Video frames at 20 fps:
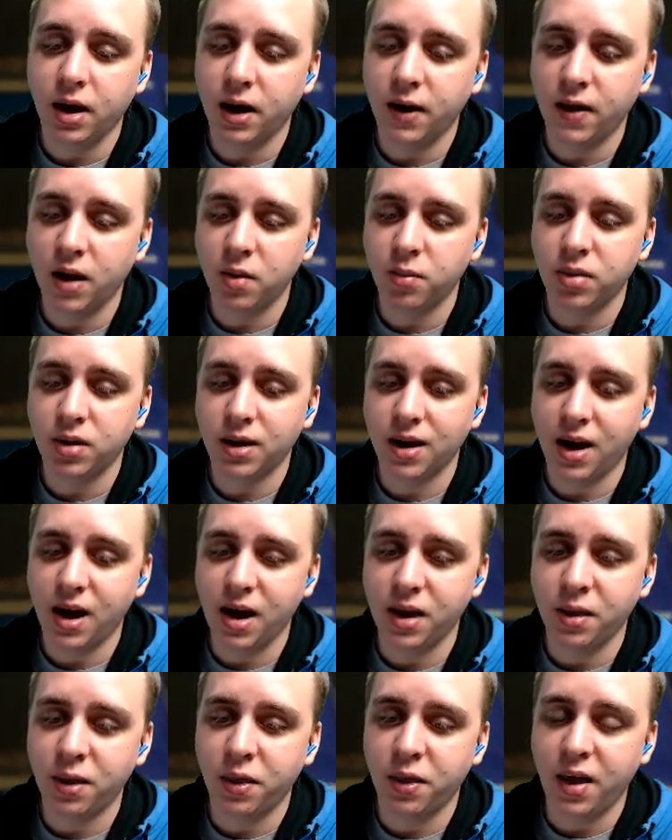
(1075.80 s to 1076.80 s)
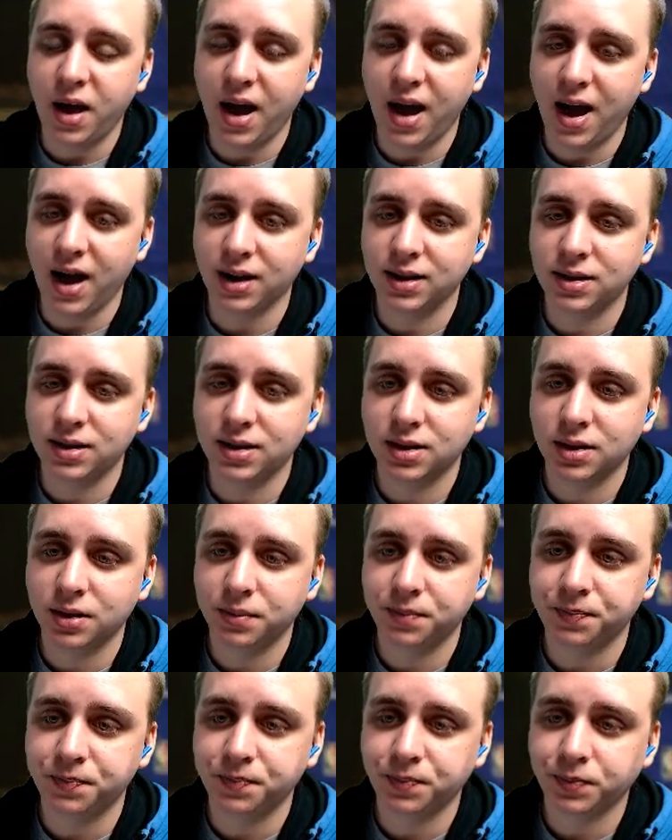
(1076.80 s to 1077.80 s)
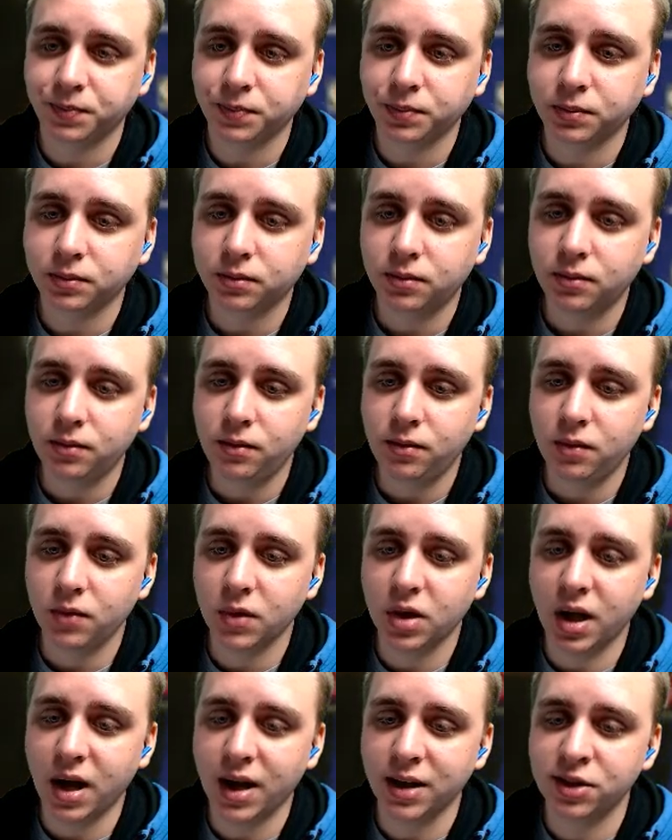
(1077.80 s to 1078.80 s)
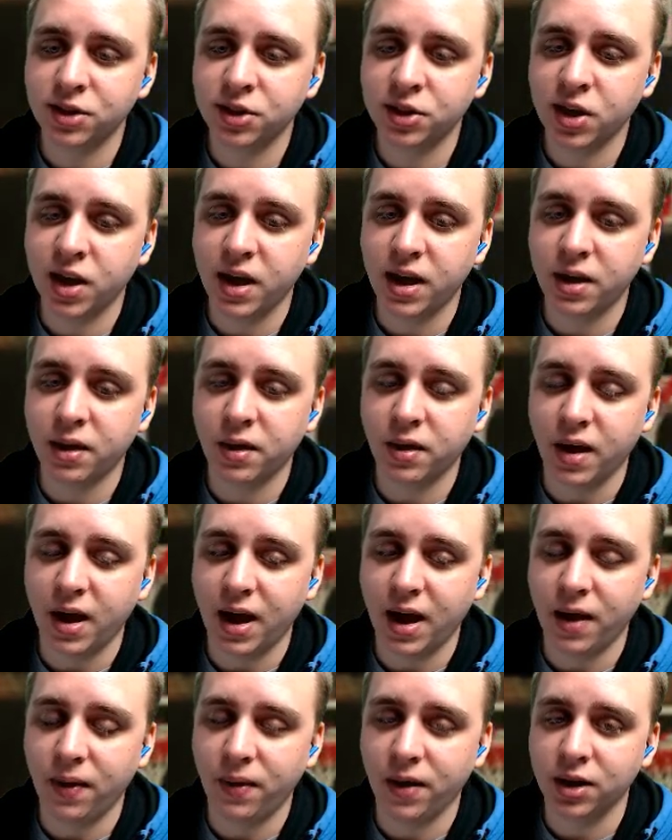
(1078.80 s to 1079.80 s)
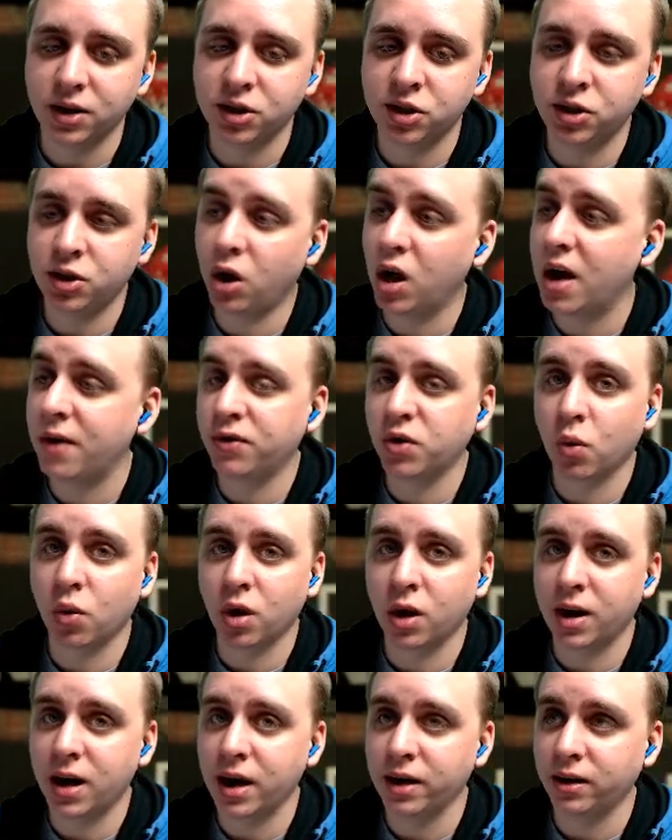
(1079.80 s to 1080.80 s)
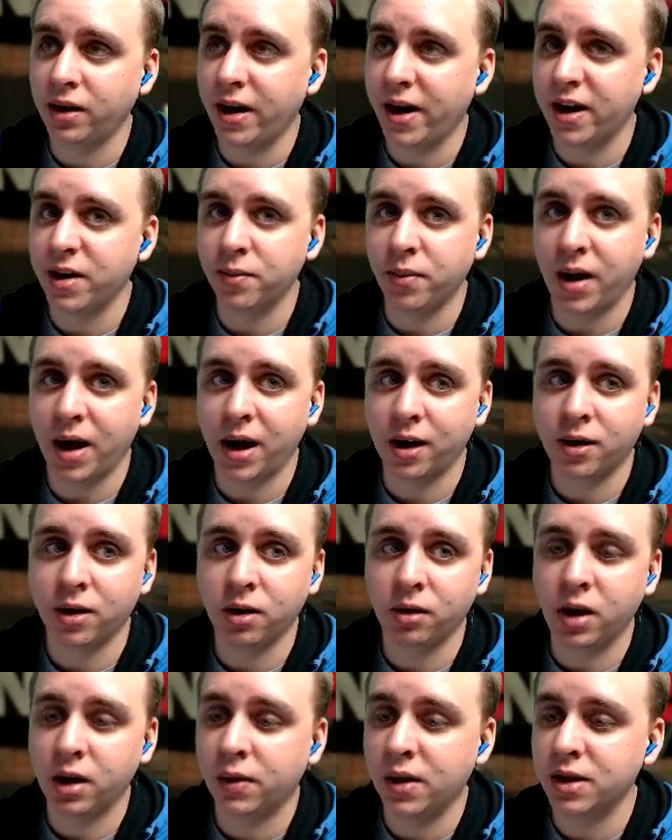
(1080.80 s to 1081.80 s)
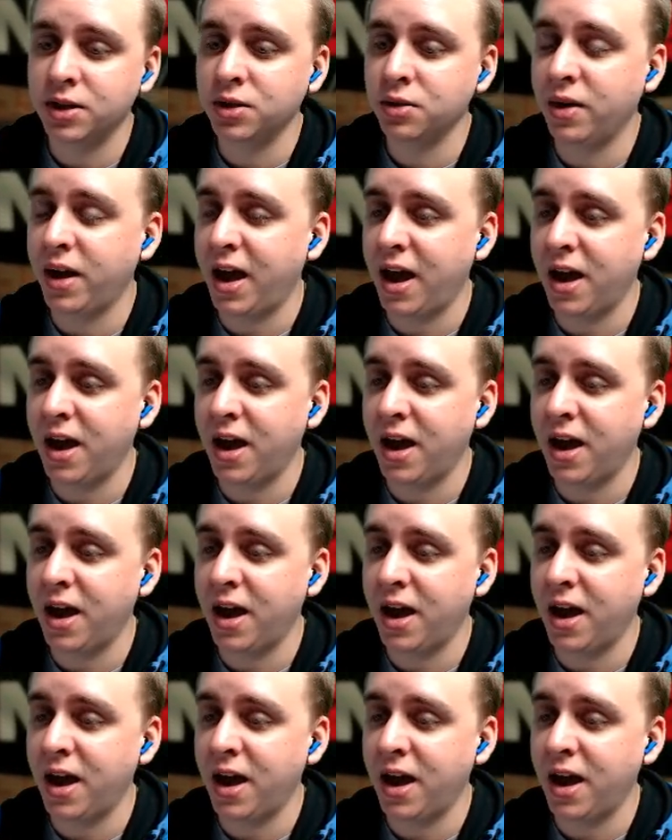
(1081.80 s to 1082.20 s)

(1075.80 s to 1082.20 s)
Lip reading: And then beyond that, I'd say that they still have to work on linebacker like they do